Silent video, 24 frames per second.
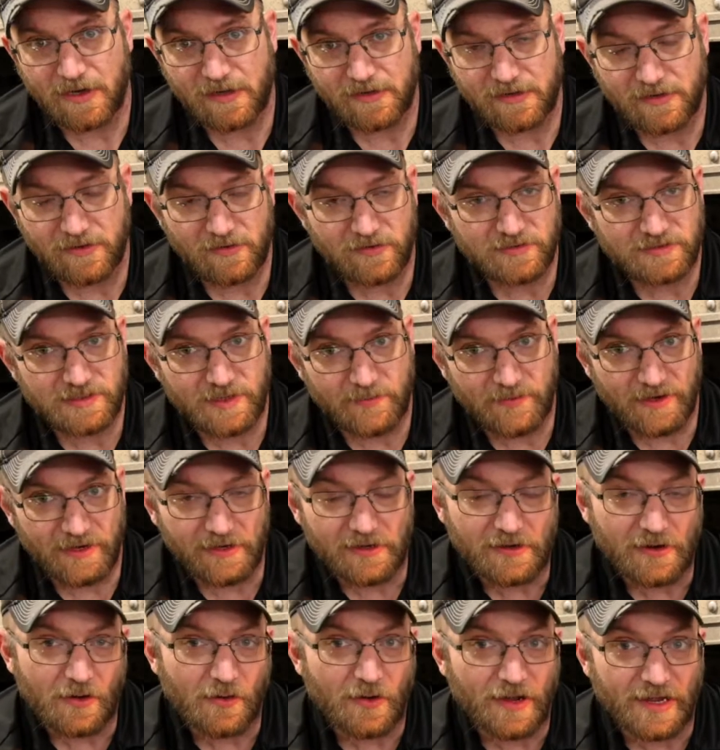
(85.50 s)
to do is I'm going
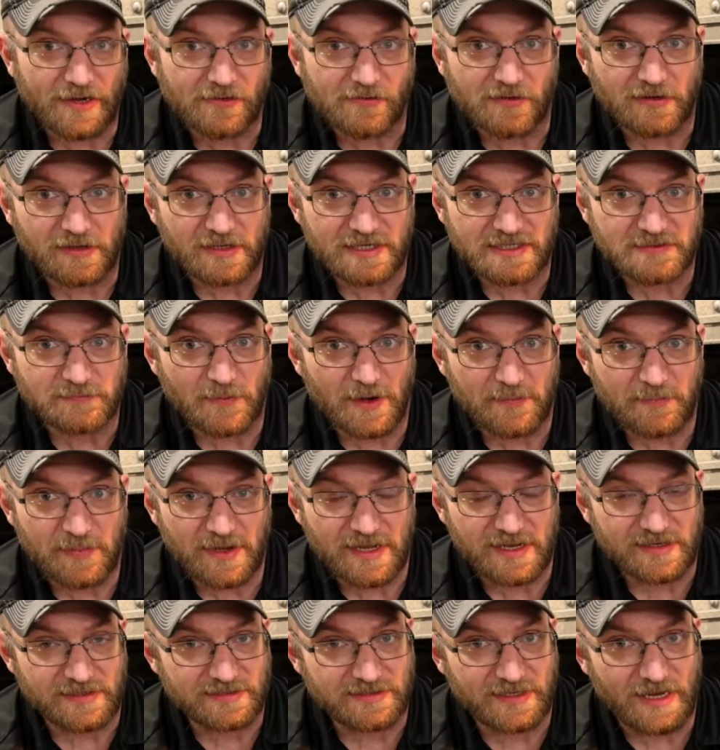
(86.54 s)
to go ahead and release my
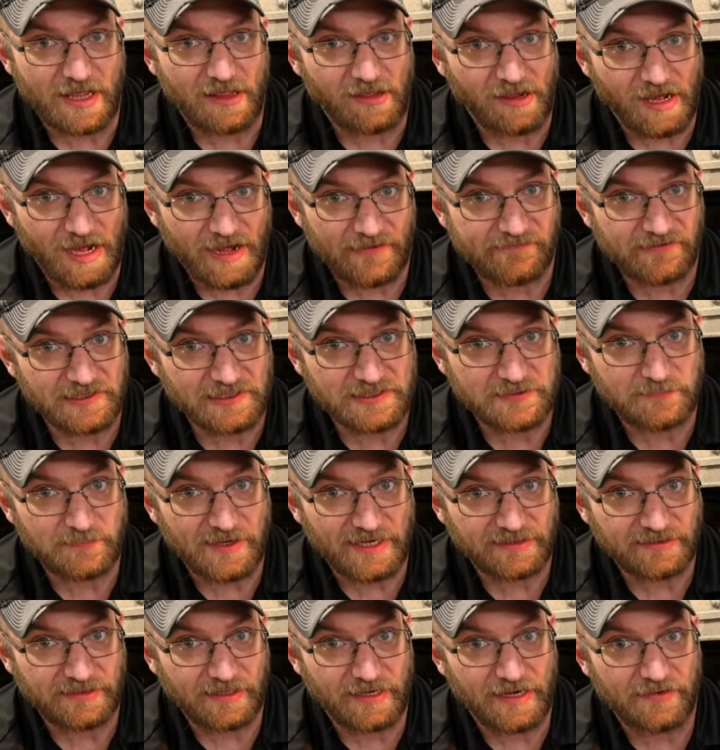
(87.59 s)
pins now that I've
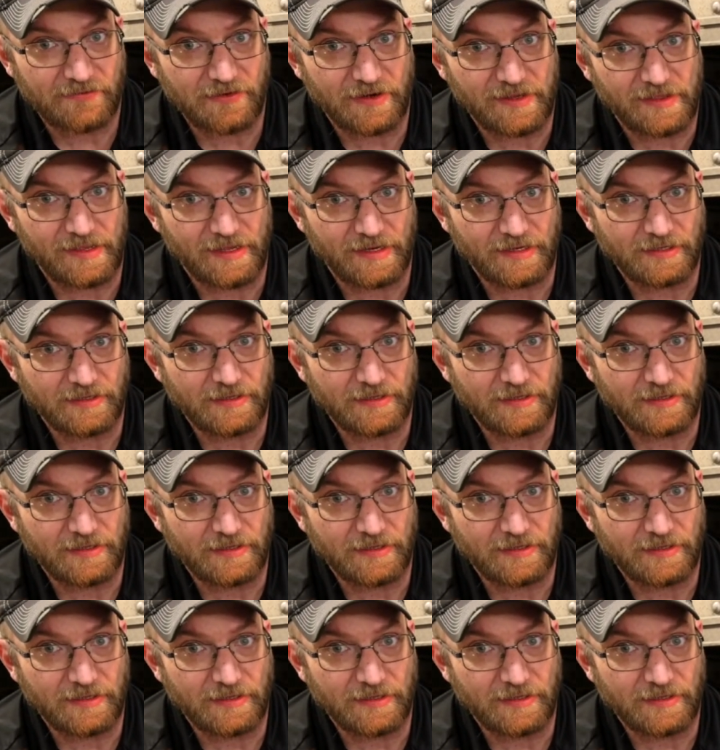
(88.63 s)
inspected everything.